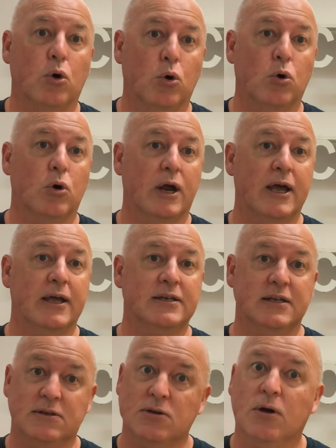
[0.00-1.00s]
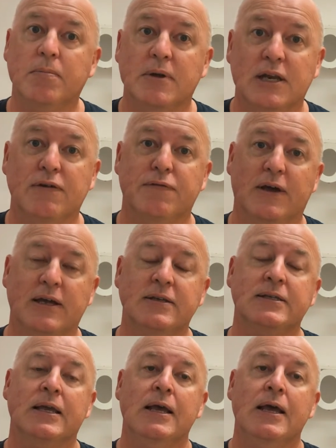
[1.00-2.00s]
or a desktop interface,